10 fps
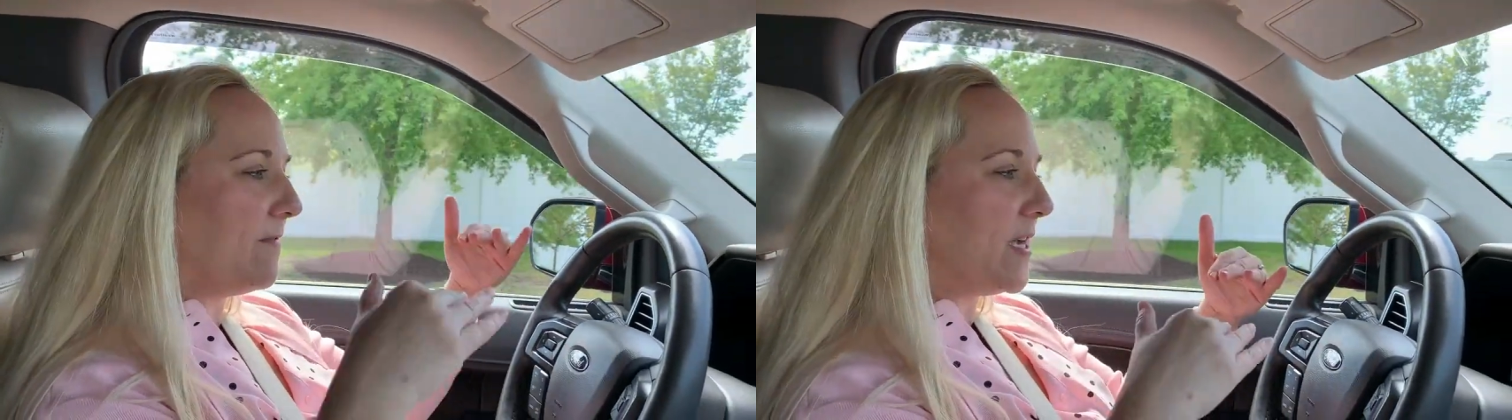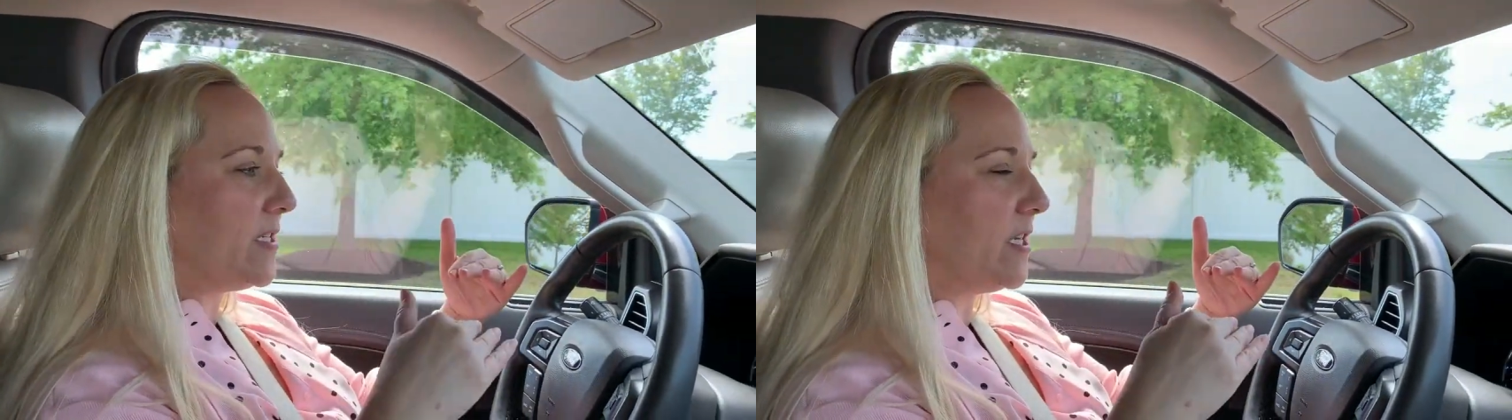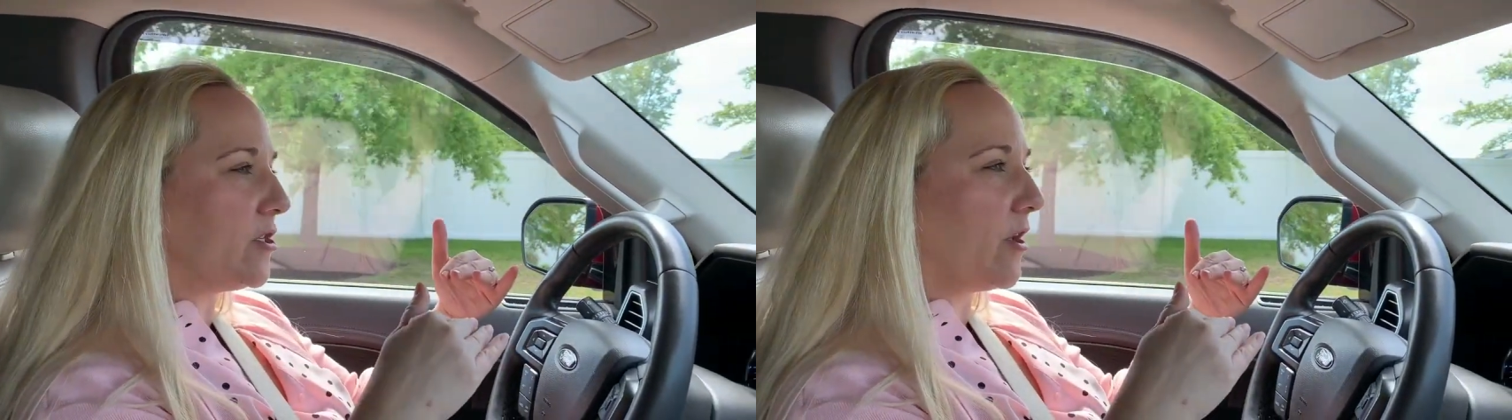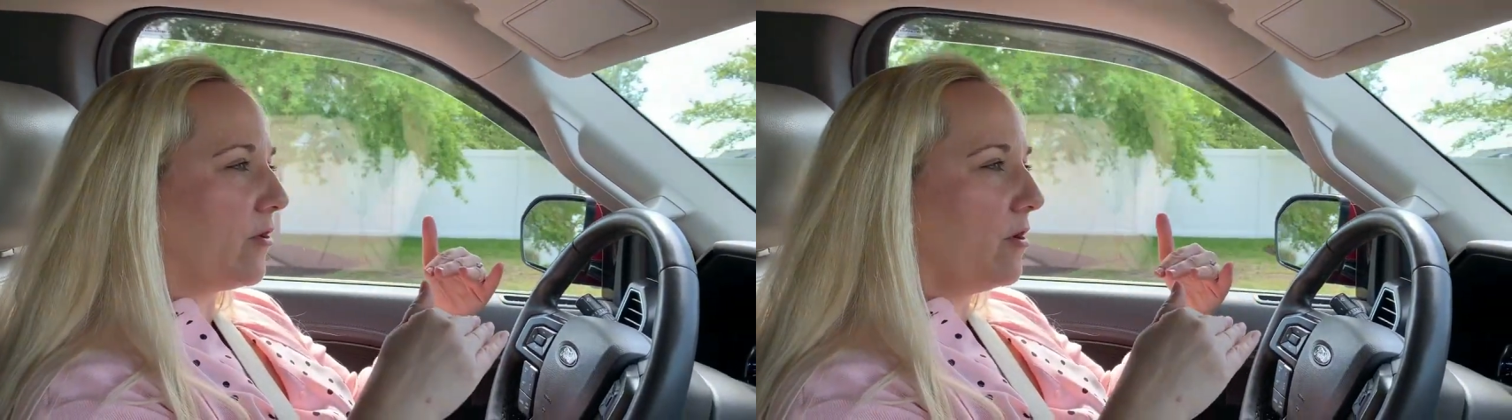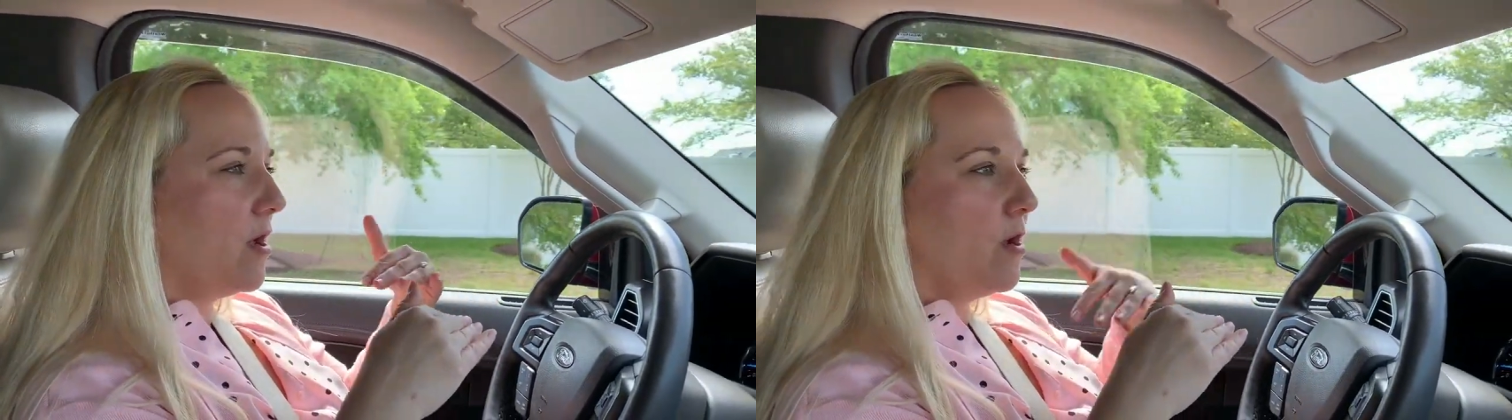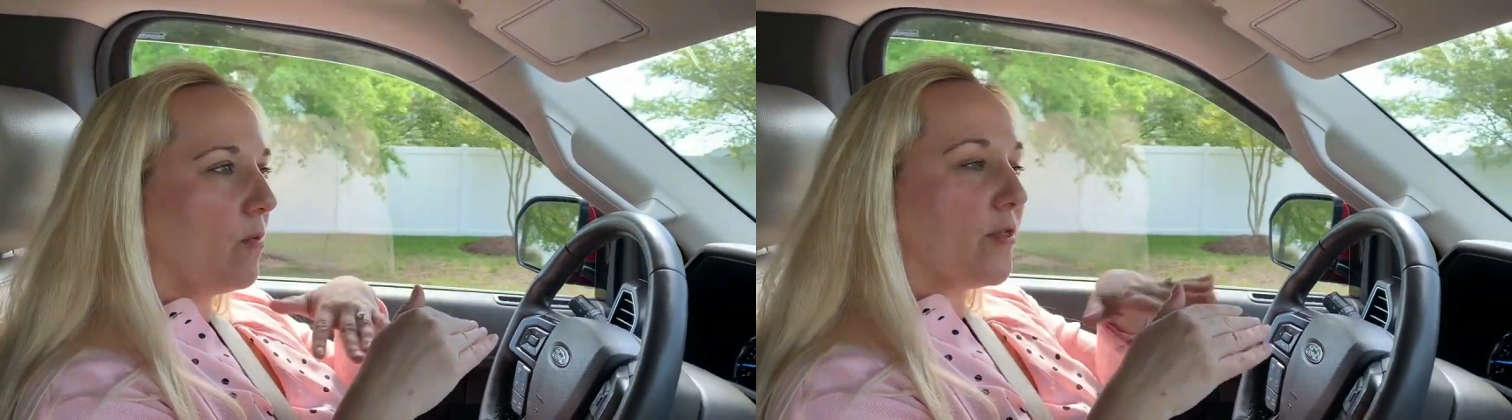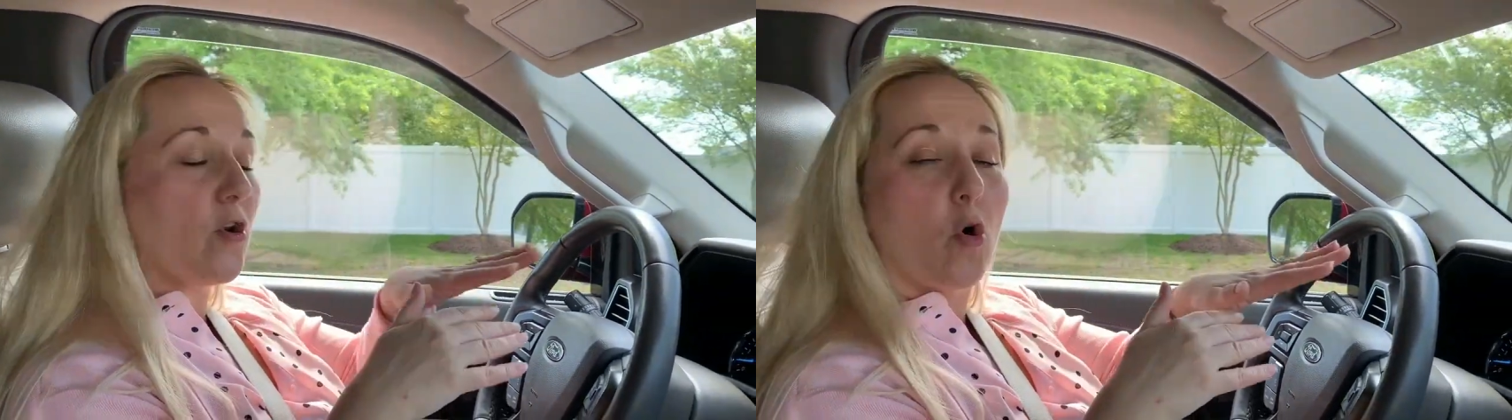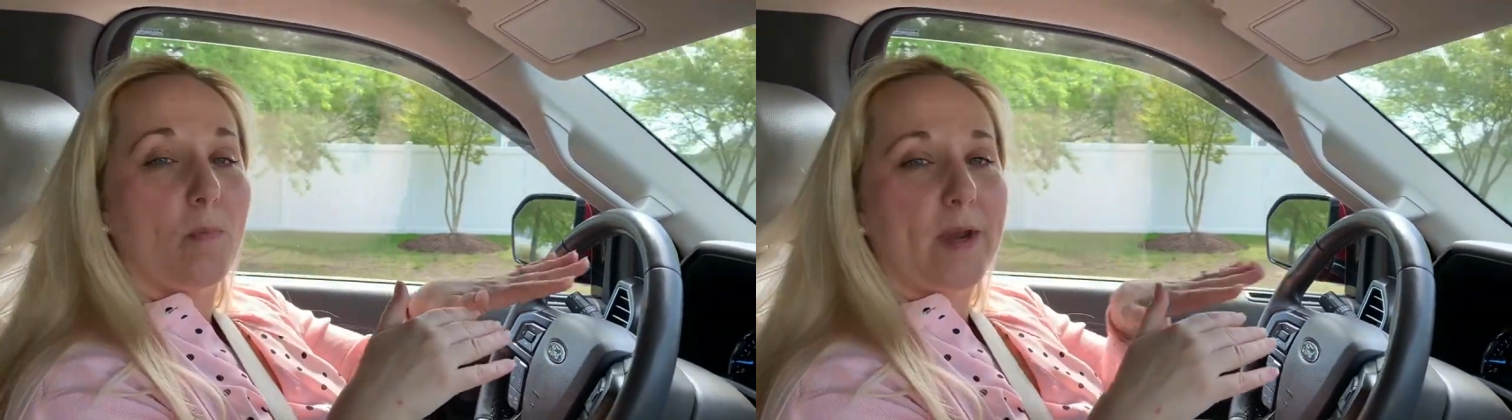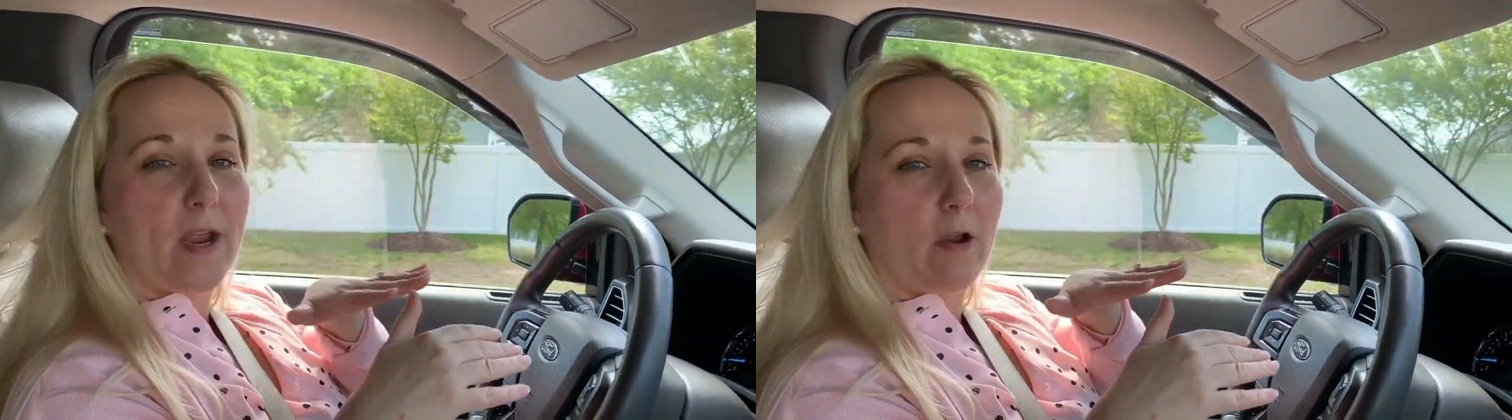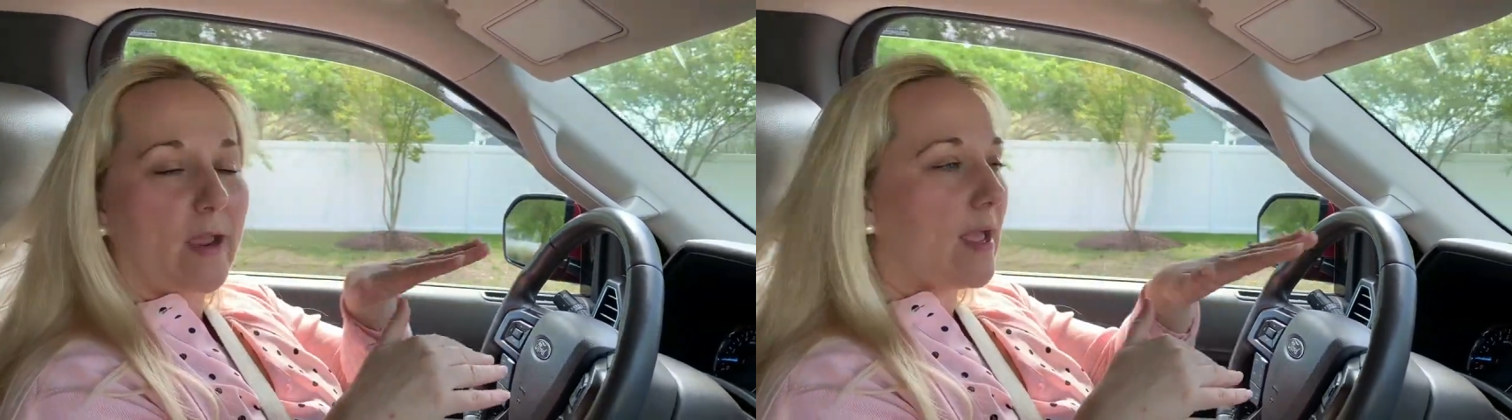face each other with an open
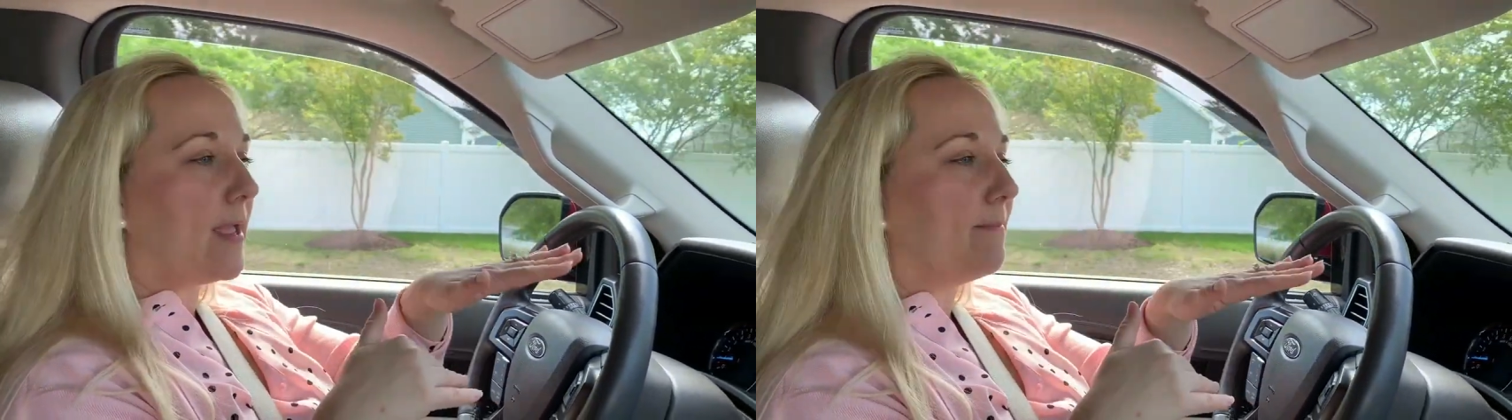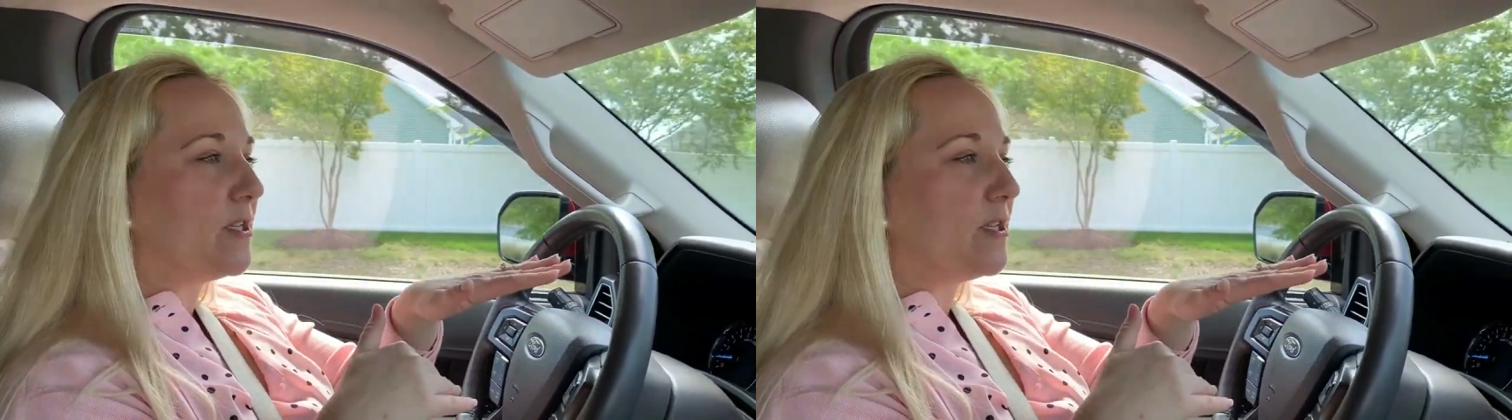area in